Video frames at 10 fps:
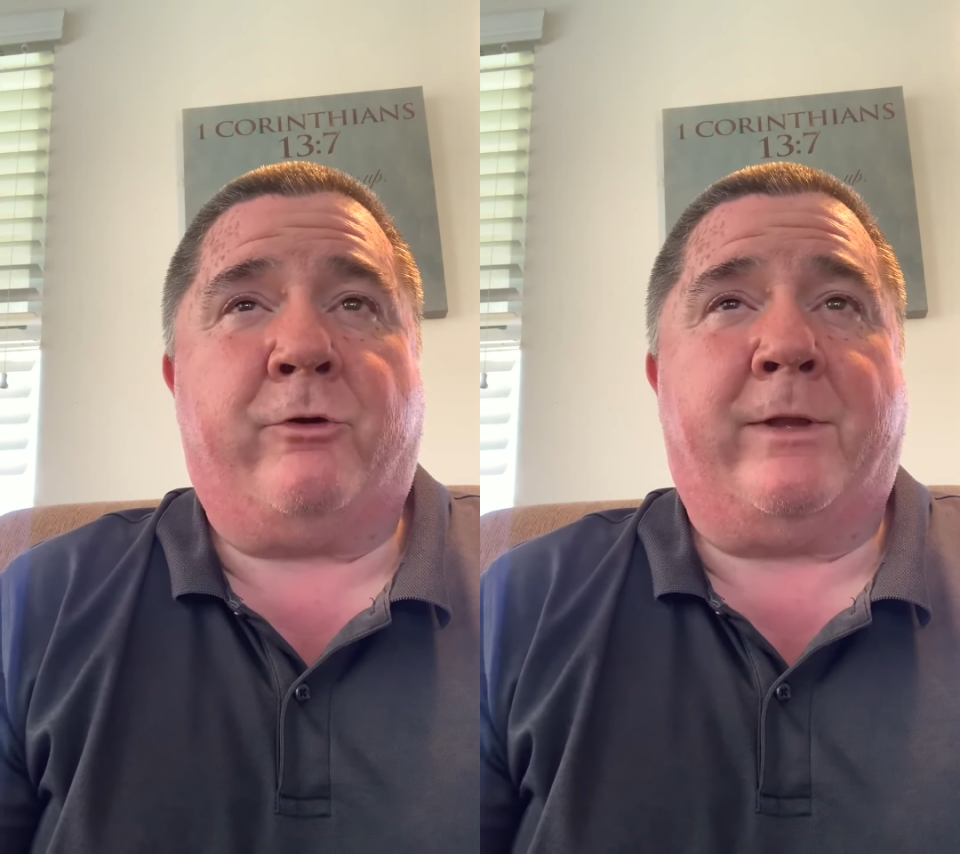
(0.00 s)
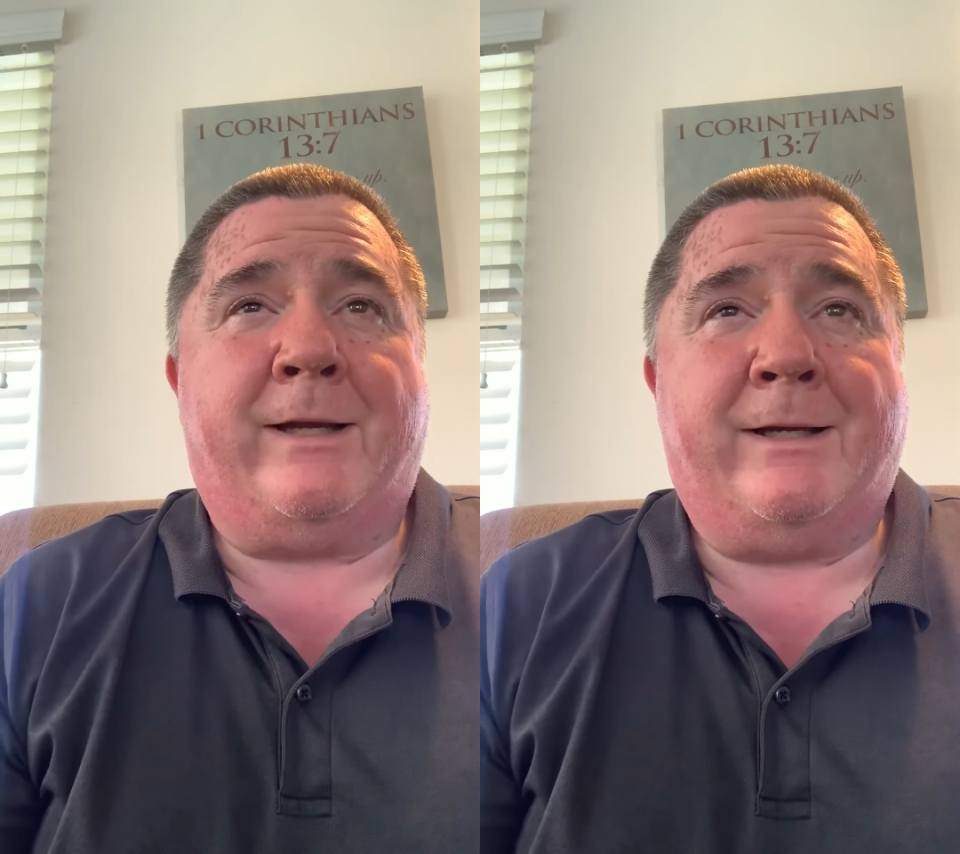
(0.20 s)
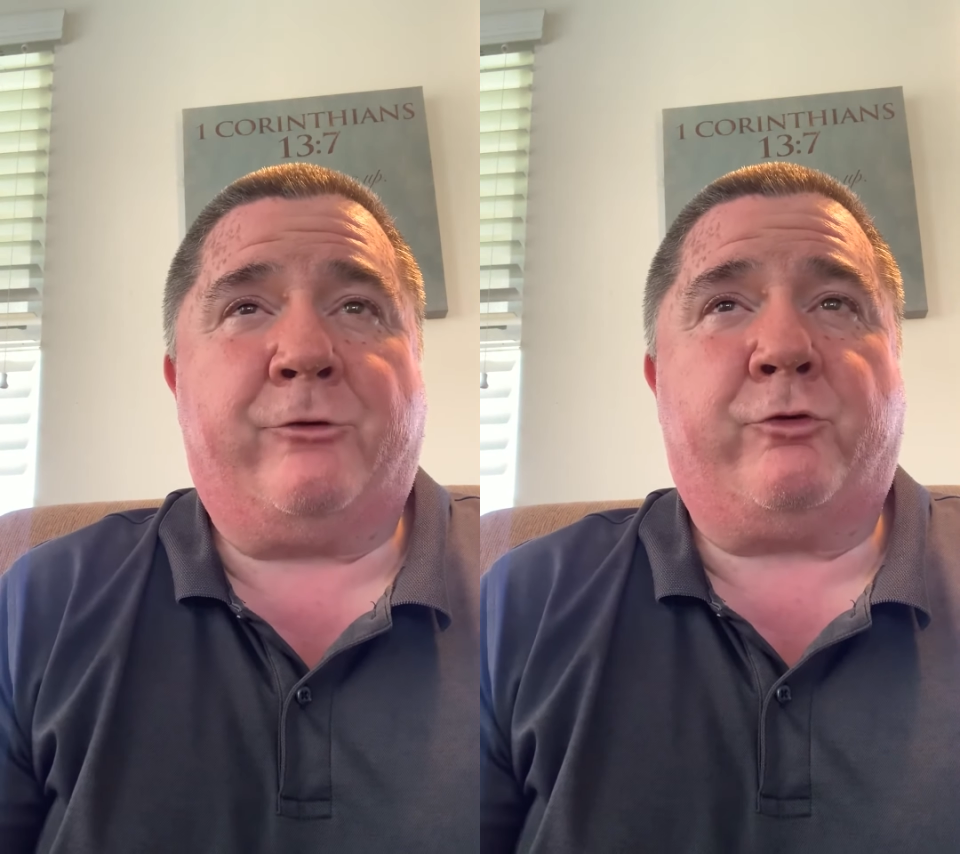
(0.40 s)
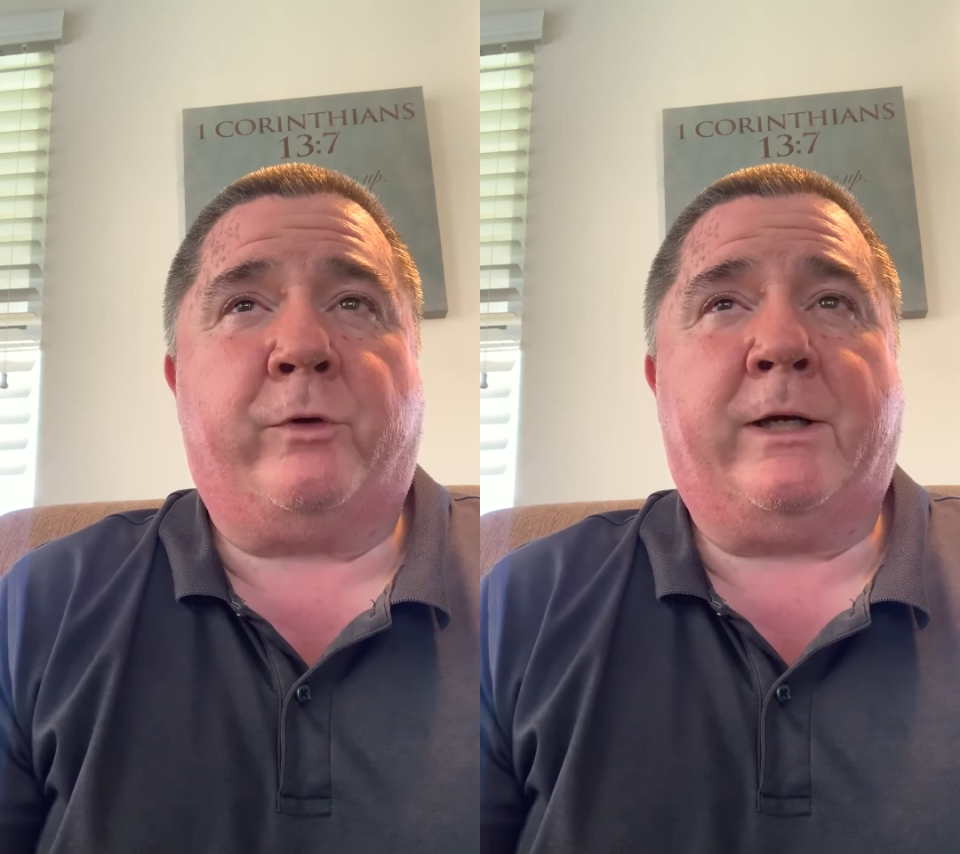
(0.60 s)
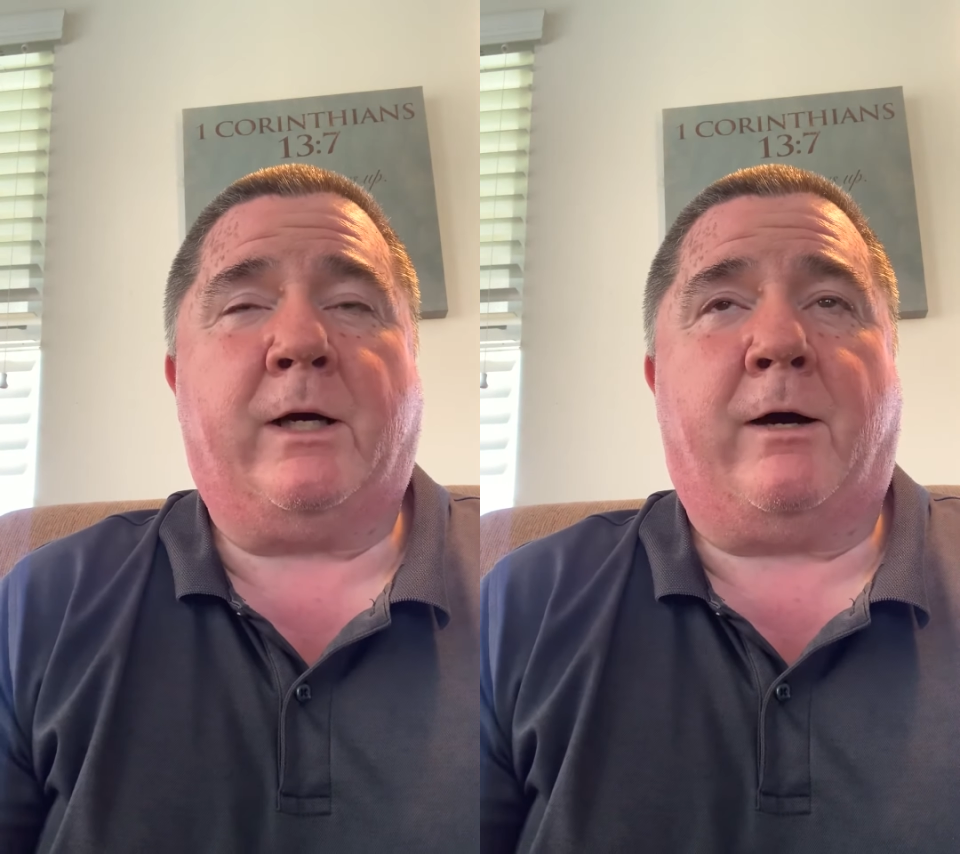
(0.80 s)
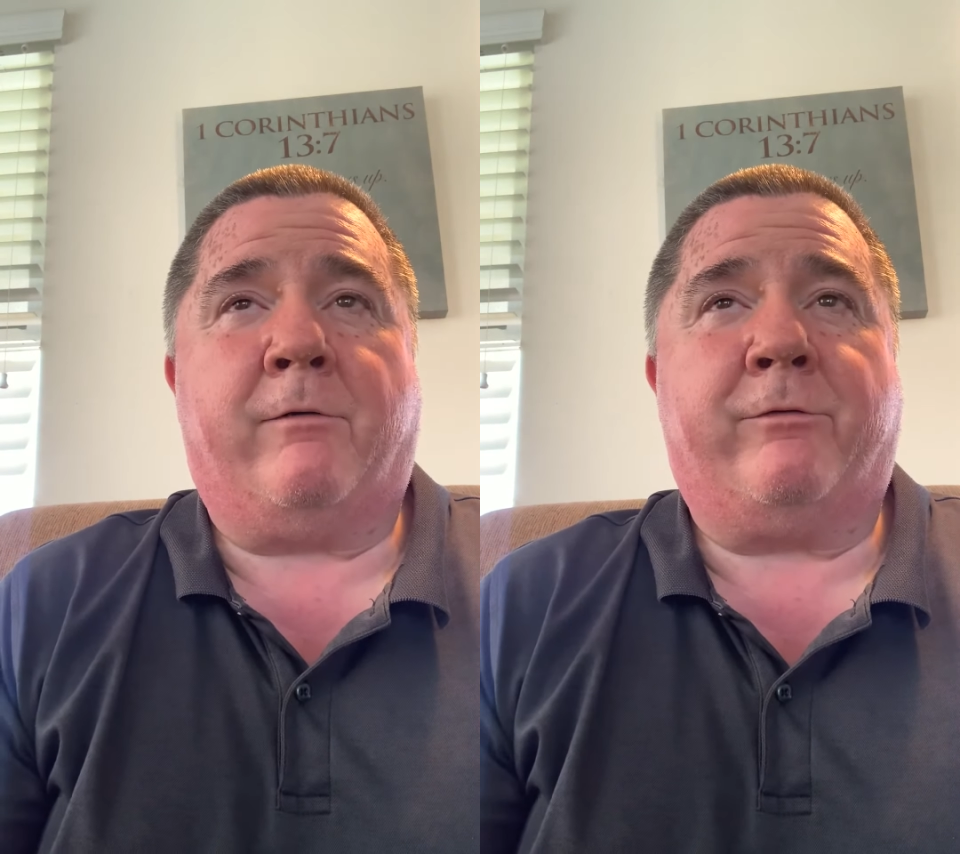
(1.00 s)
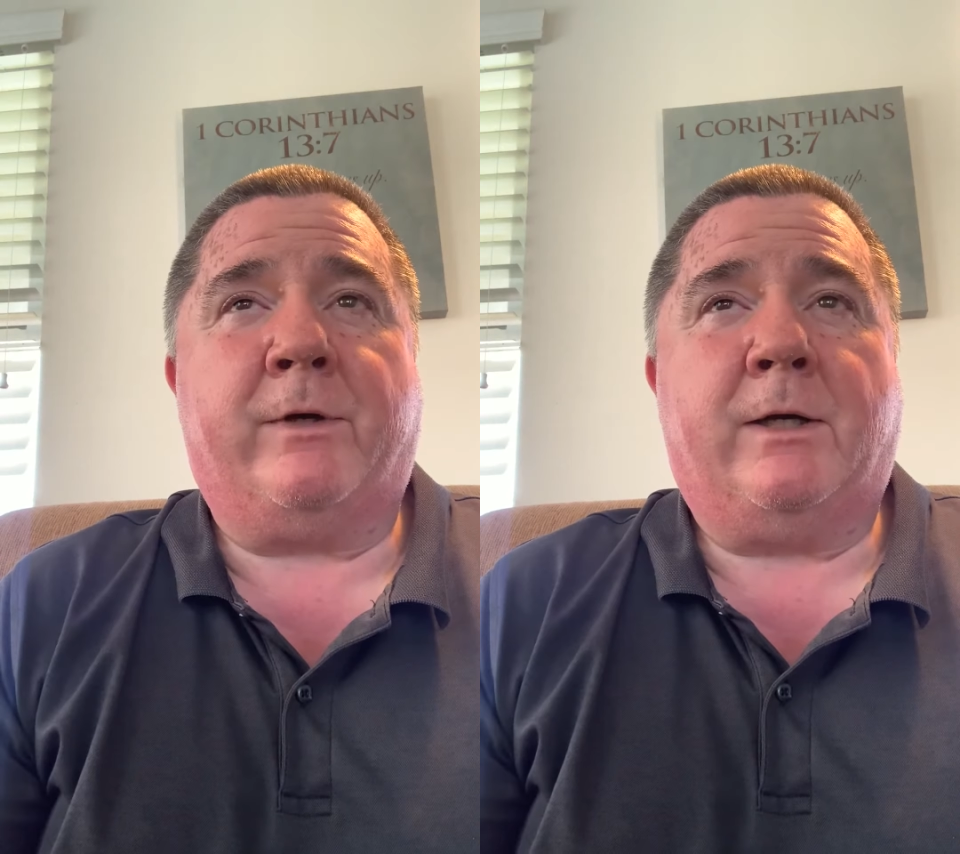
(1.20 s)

and the history of